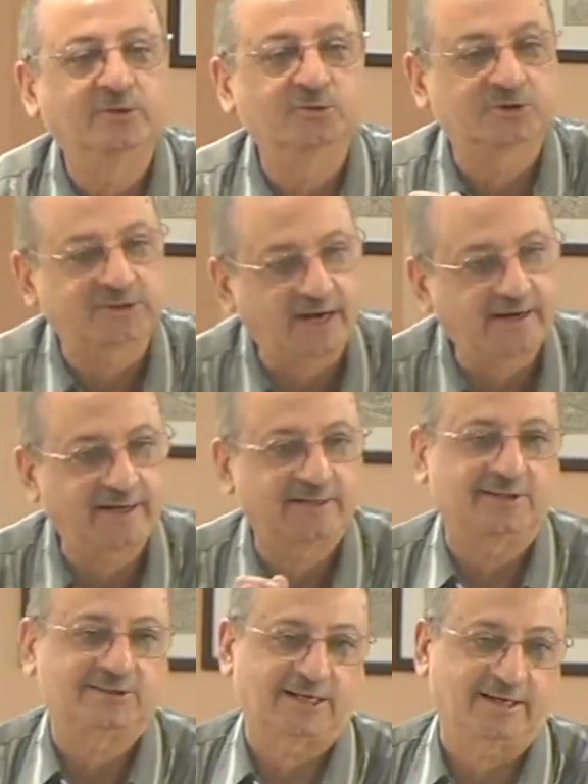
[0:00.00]
started
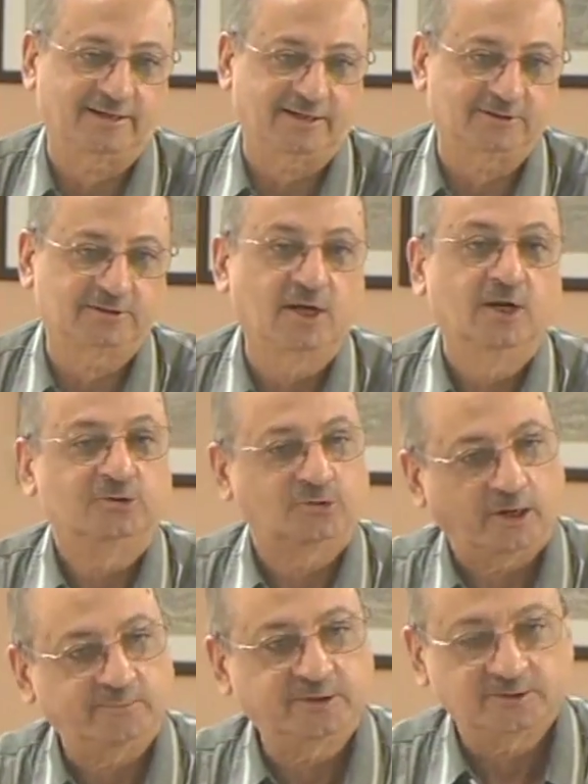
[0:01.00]
the sentence. So
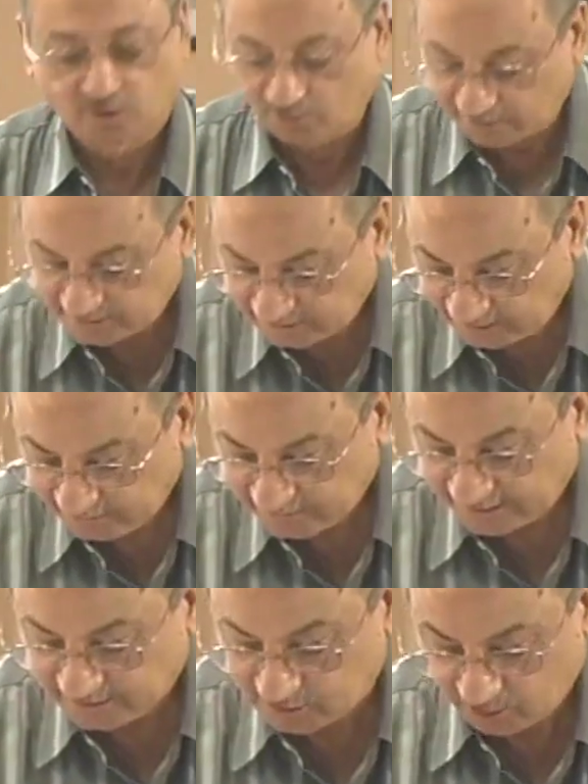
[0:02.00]
Hamzatul Wasal,
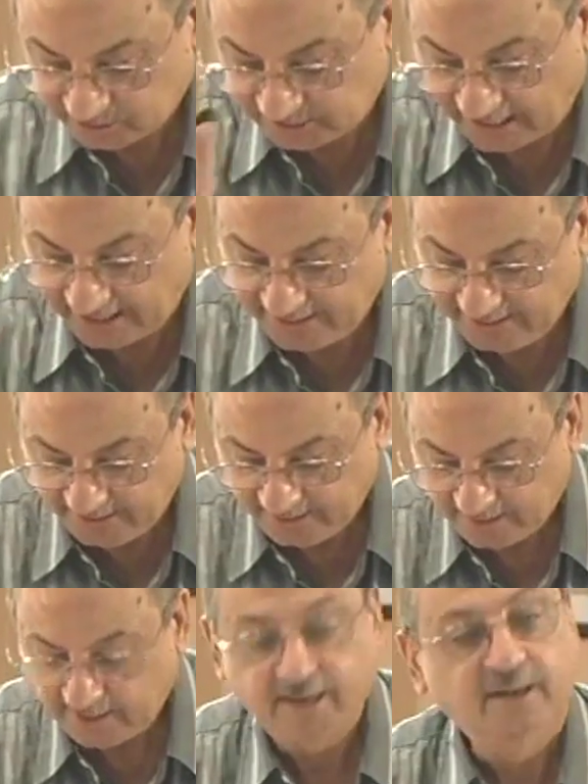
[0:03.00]
there is no sign,
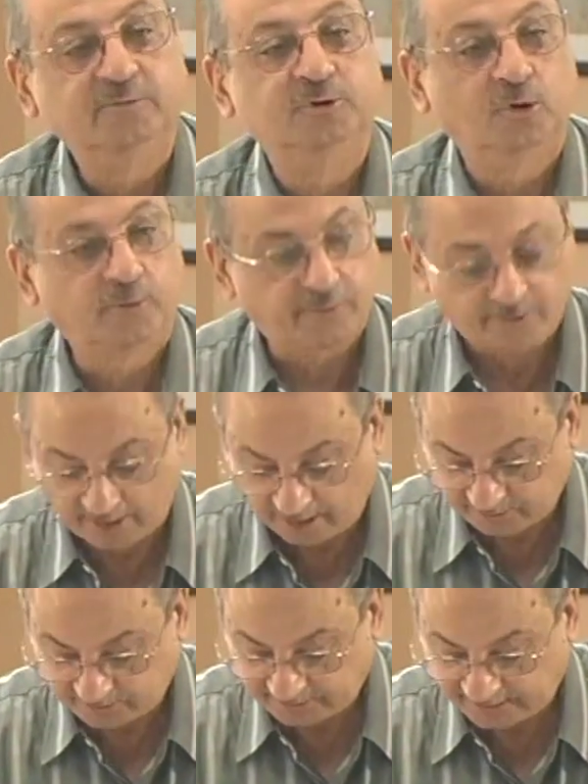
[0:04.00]
you will
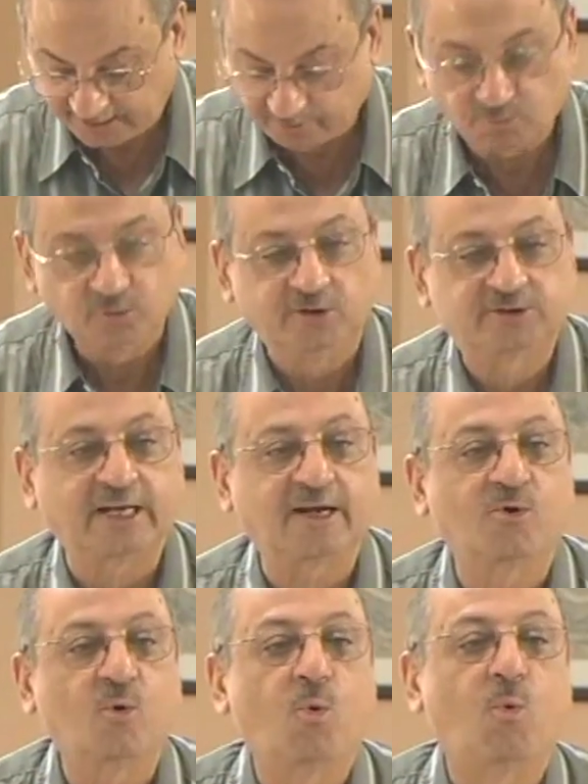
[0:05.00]
pronounce. Then we will say,
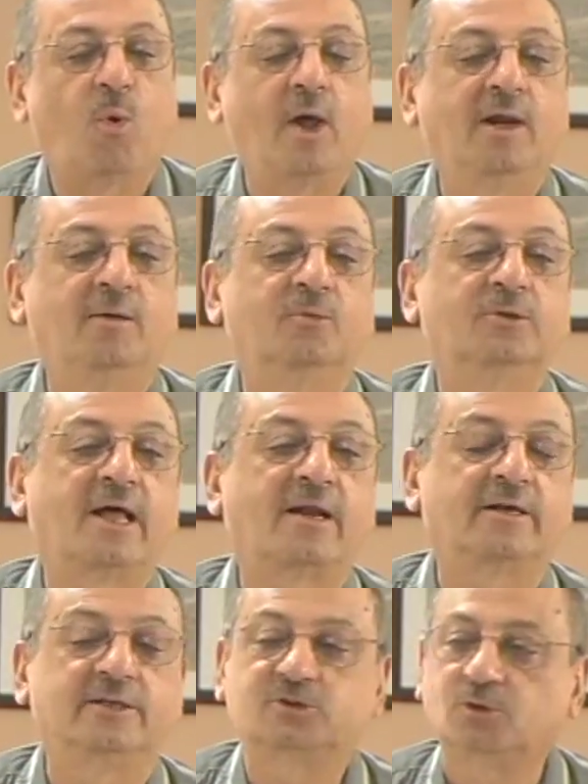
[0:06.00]
wal
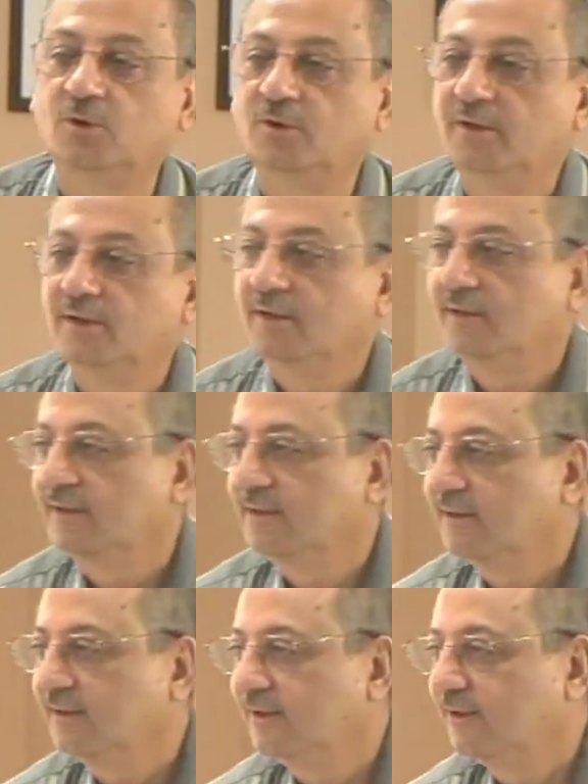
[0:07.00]
mudarrisu.
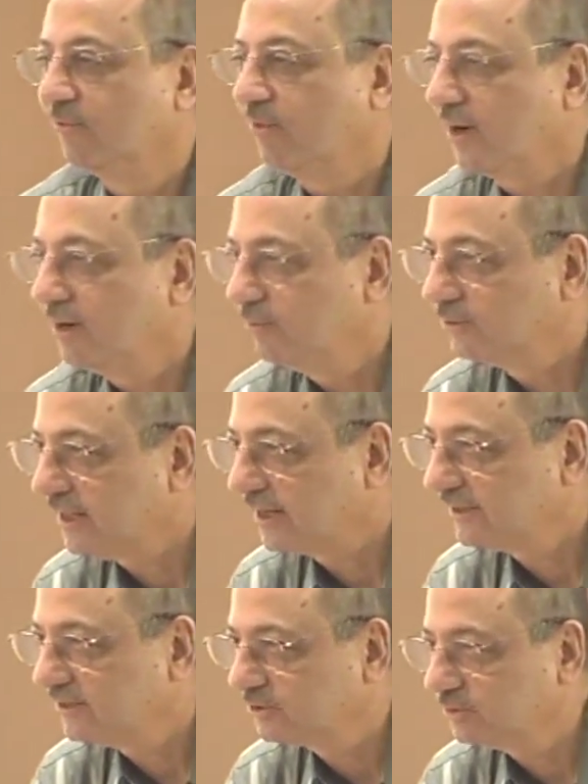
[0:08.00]
Wal
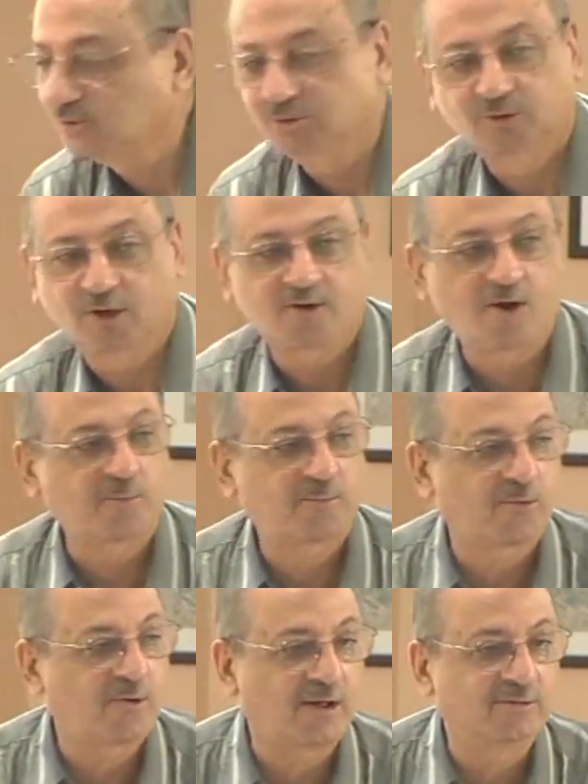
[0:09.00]
mudarrisu, you did not
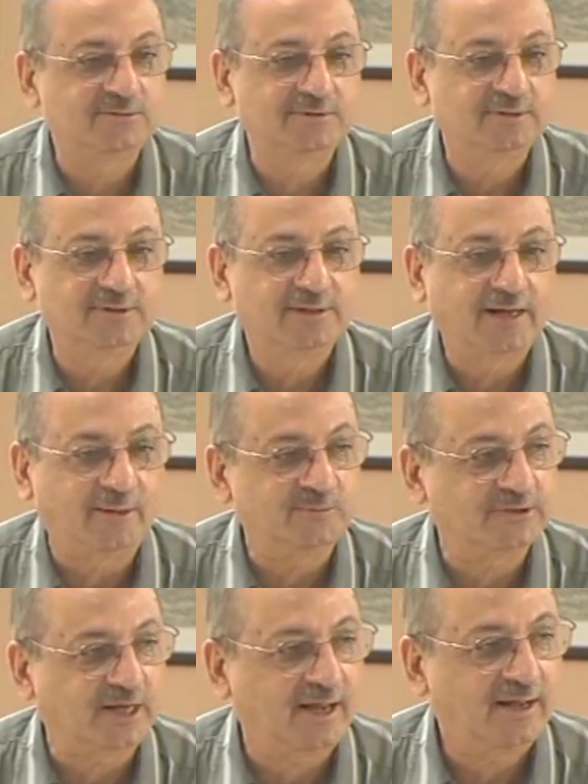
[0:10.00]
pronounce
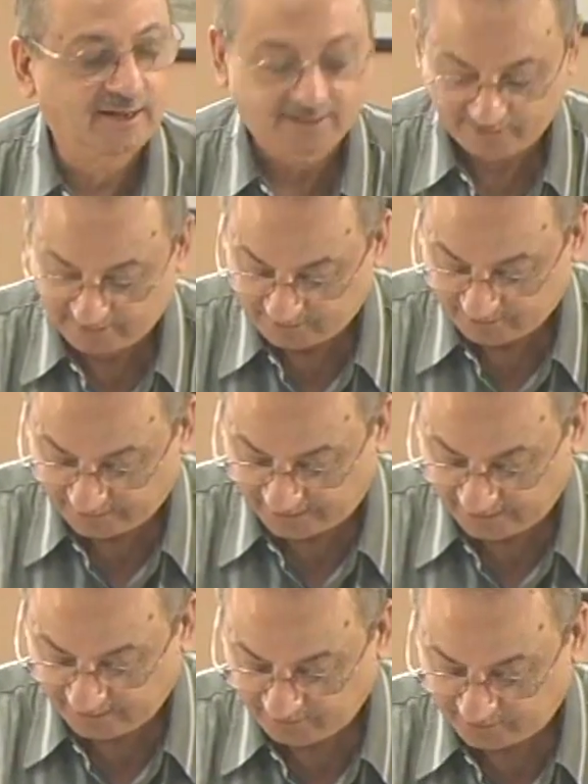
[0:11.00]
Hamza.
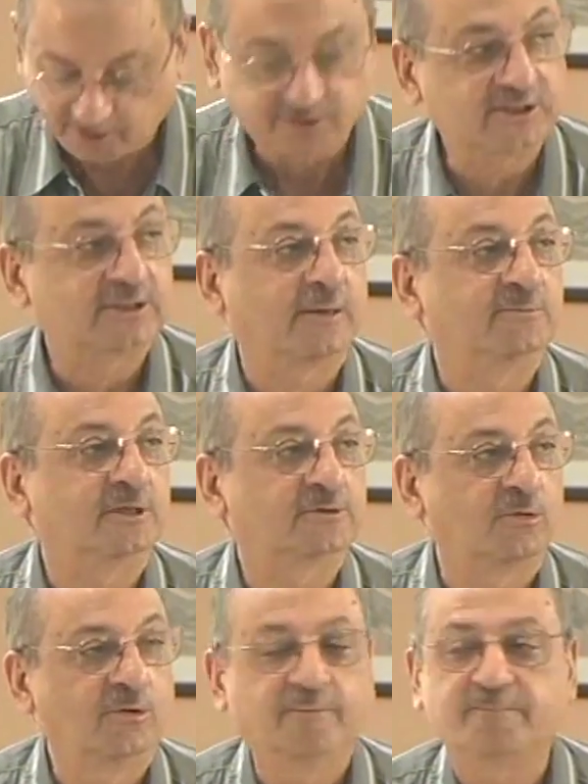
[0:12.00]
Okay? Because it's Hamzatul